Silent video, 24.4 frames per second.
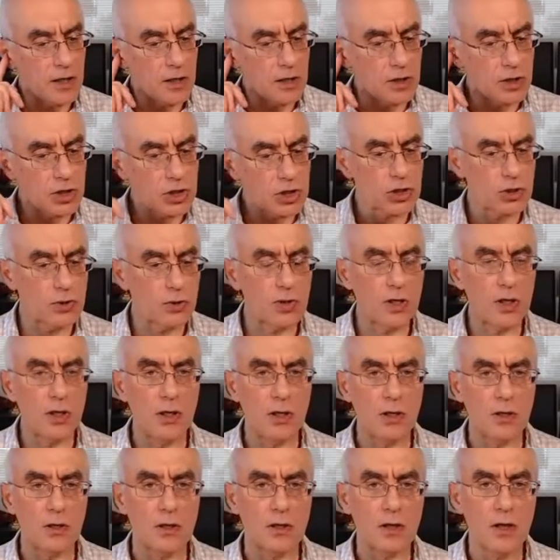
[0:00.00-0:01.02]
ears to
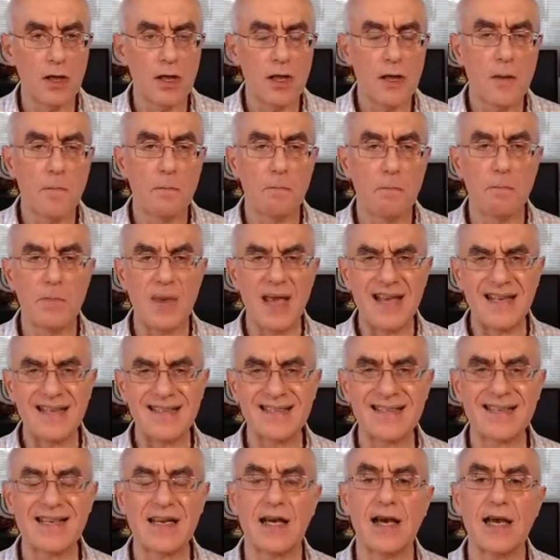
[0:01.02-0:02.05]
hear,
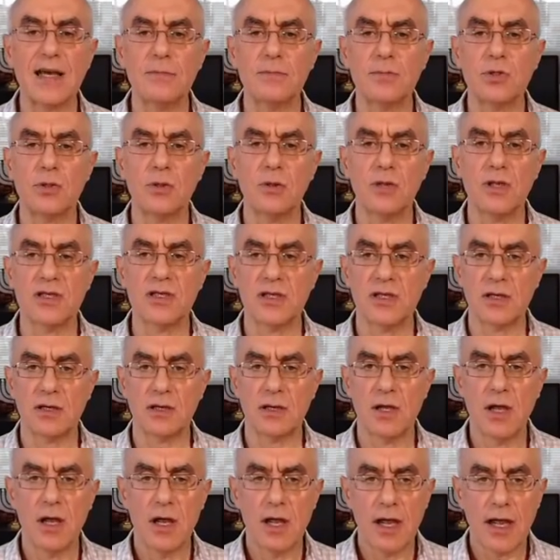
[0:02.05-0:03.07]
make time to
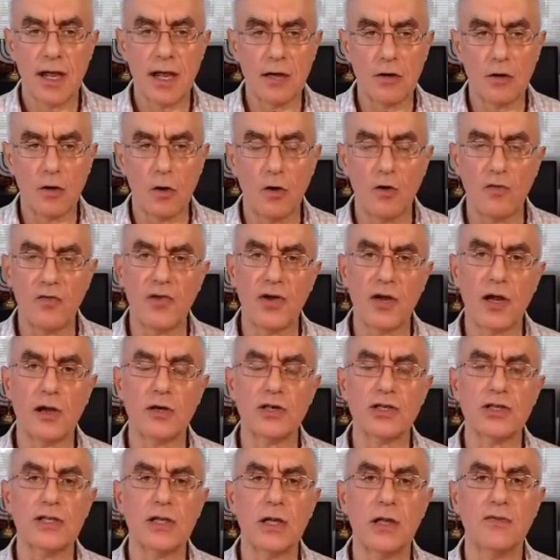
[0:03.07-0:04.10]
listen, and offer
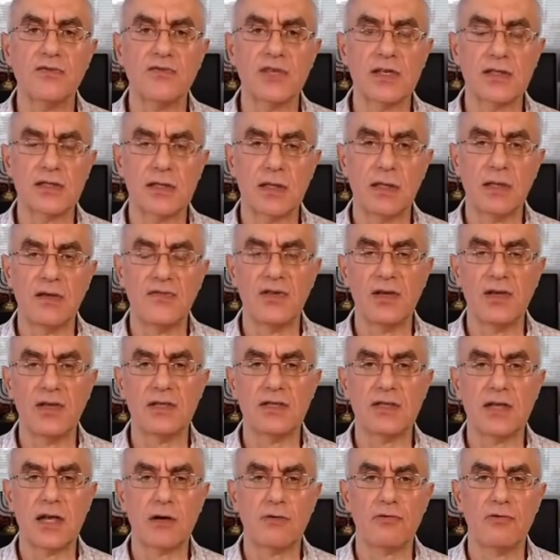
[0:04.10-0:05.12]
ourselves as a living
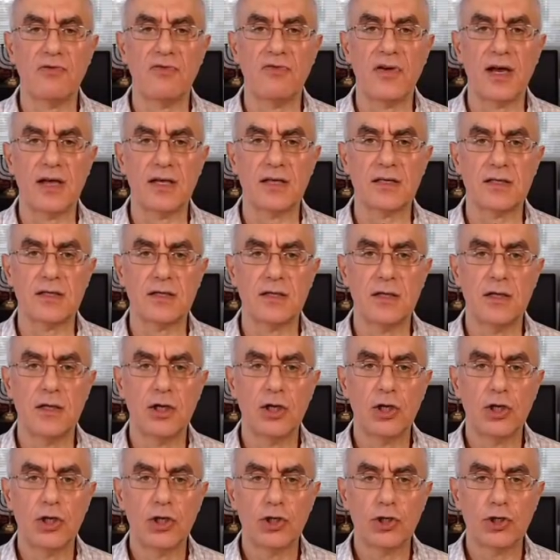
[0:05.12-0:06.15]
sacrifice
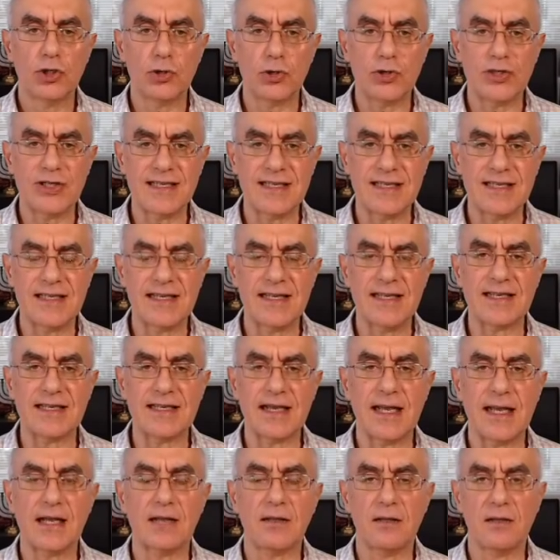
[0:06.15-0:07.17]
to
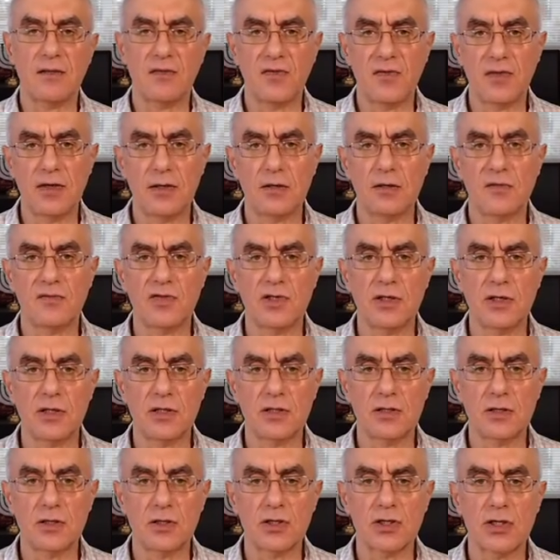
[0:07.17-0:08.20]
sit at the feet of
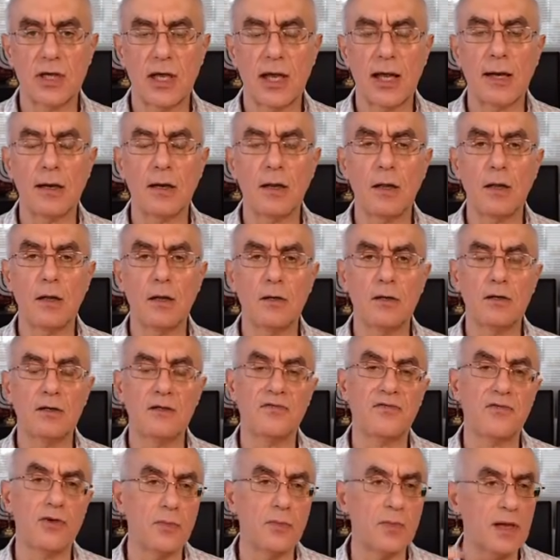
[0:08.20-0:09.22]
Jesus and learn
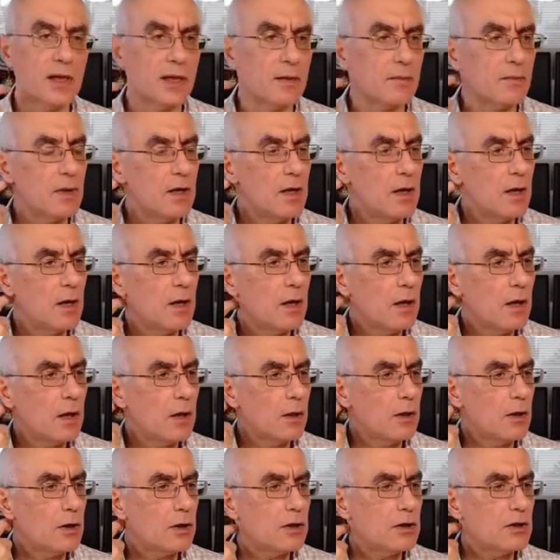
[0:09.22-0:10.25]
from him.
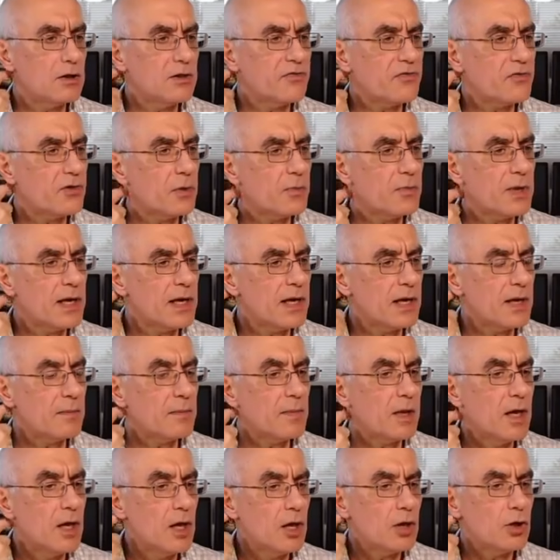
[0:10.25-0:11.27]
Learn from
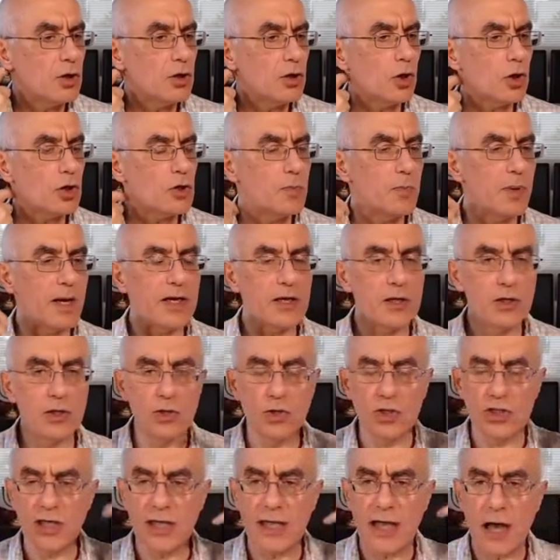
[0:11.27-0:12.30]
him, not by
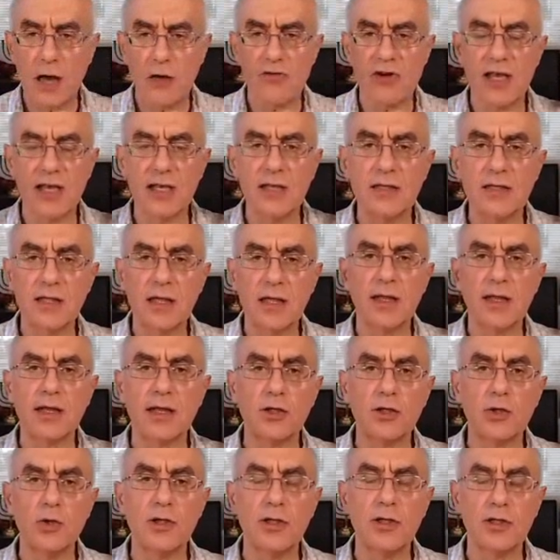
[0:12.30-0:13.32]
using our
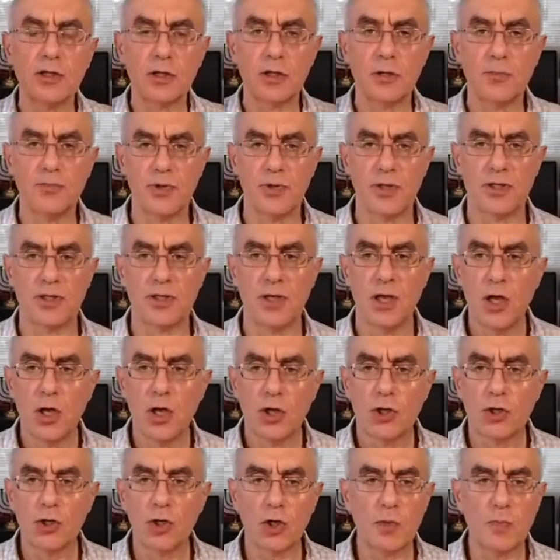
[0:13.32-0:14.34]
intellect to interpret,
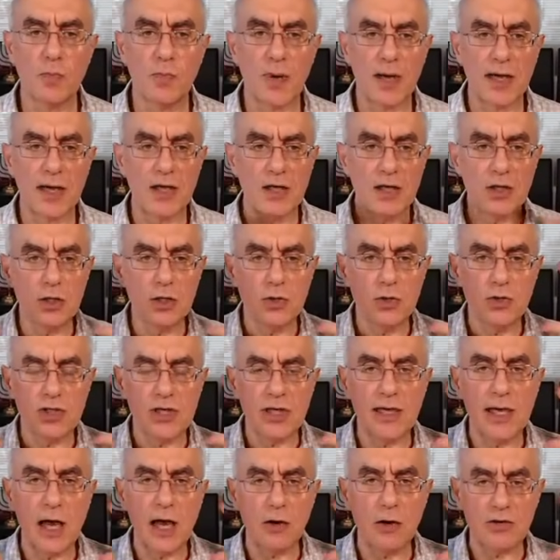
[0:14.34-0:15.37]
not by
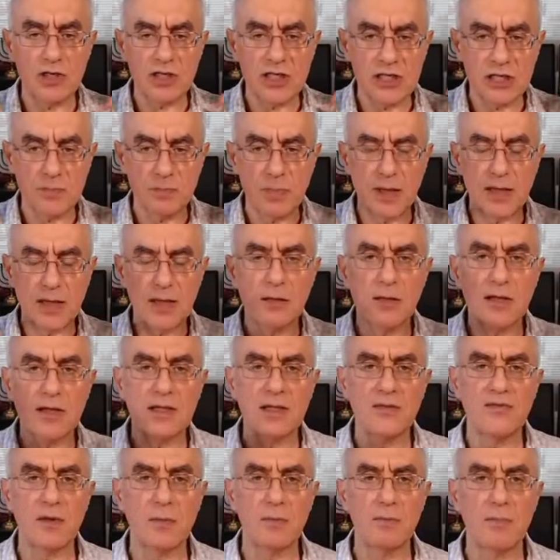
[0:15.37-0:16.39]
using our
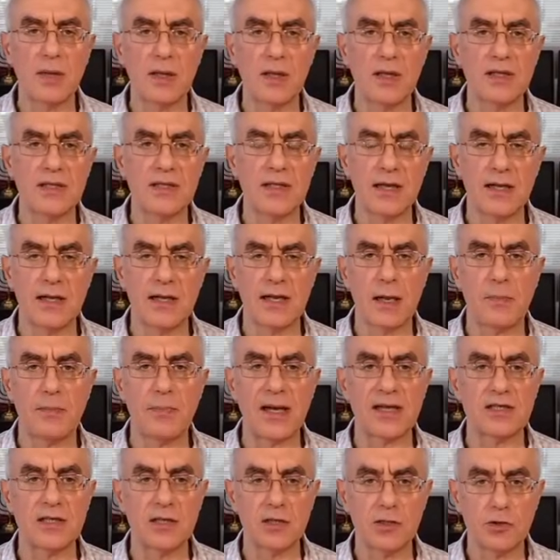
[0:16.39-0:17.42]
speculative ability and
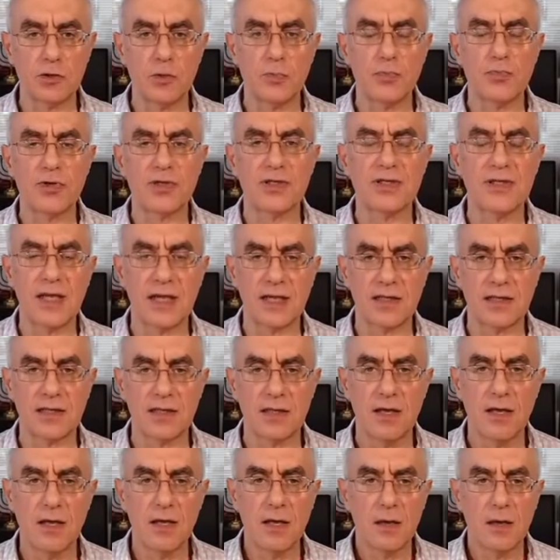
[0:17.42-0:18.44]
capacity to predict,
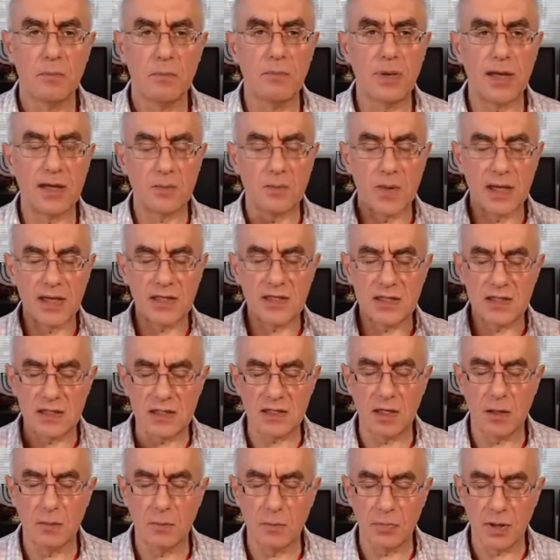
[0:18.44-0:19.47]
but by
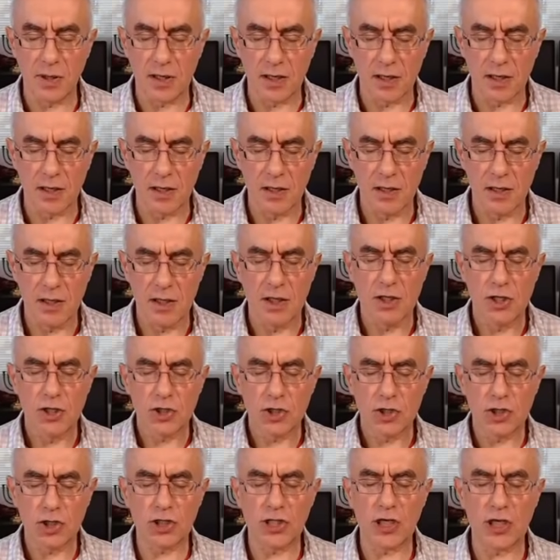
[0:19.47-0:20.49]
simply
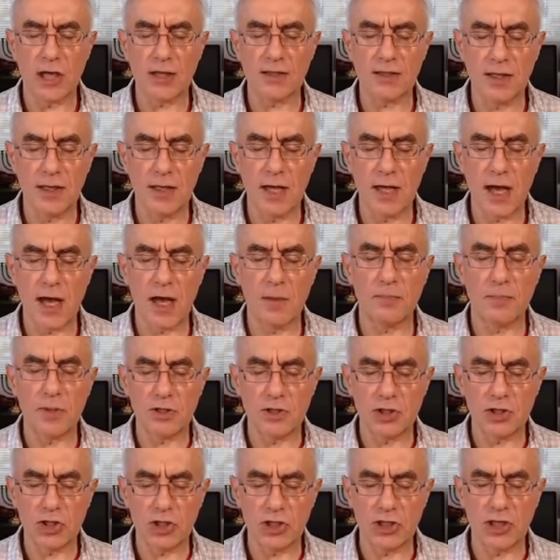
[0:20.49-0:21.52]
shutting up
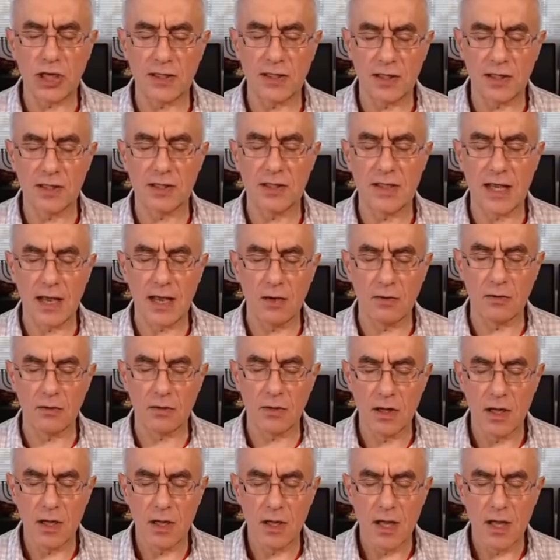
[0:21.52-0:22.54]
and shutting down
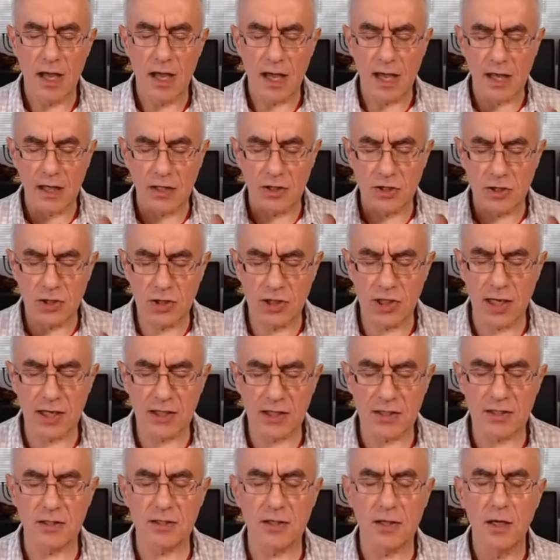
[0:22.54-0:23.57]
and
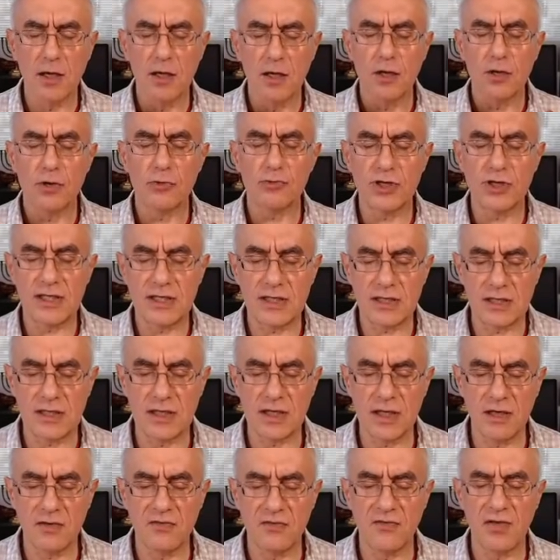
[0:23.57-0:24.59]
just
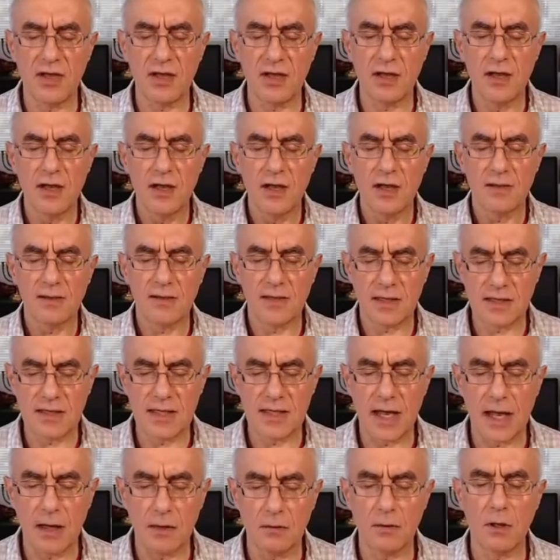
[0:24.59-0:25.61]
receiving the
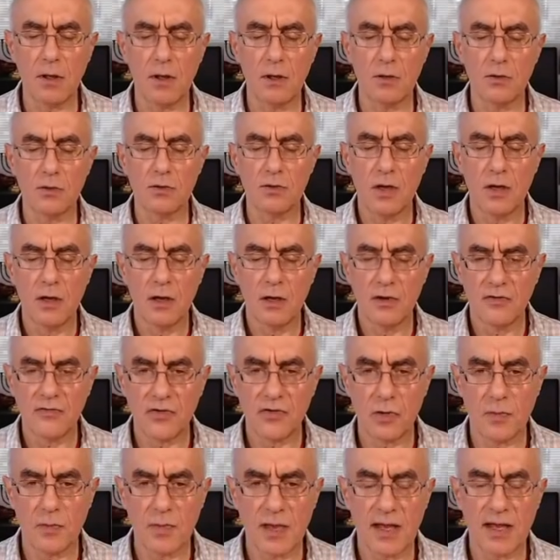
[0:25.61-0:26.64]
download
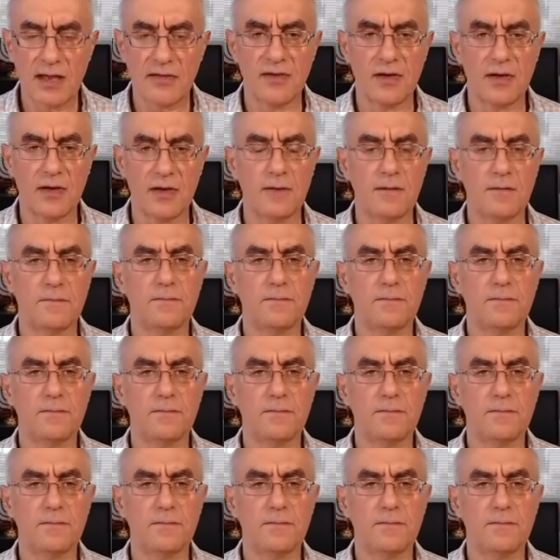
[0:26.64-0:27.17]
from heaven.